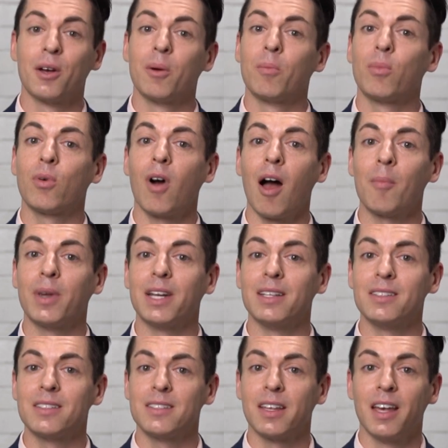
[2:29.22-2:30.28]

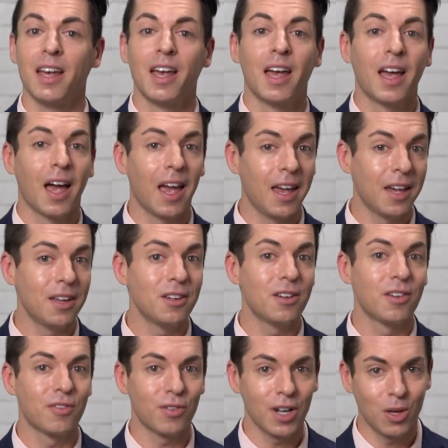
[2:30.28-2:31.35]
prominence, and
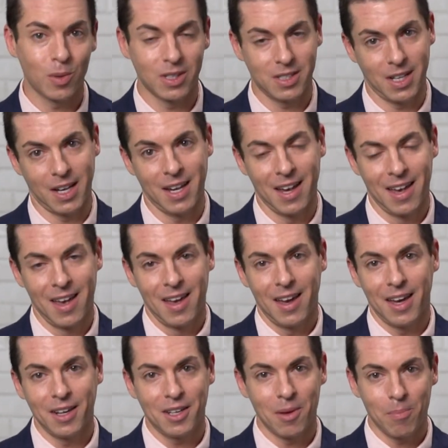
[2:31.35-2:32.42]
frequency
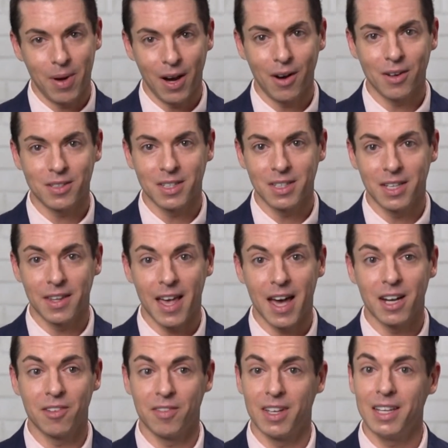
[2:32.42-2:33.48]
in comparison to that
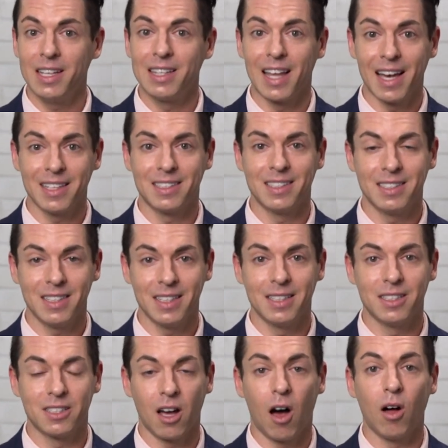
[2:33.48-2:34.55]
of any
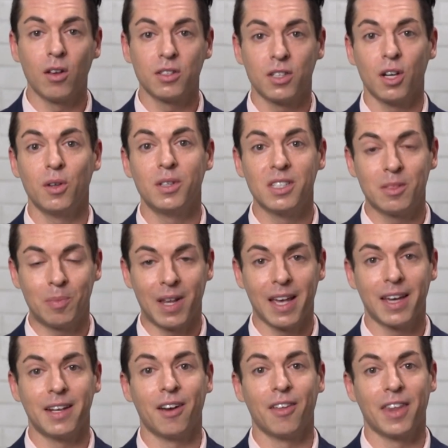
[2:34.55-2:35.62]
licensees also
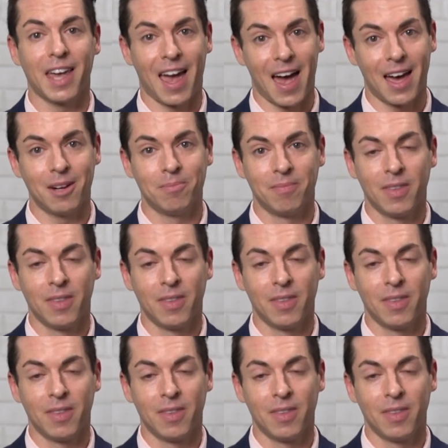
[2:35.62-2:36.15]
displayed on the ad.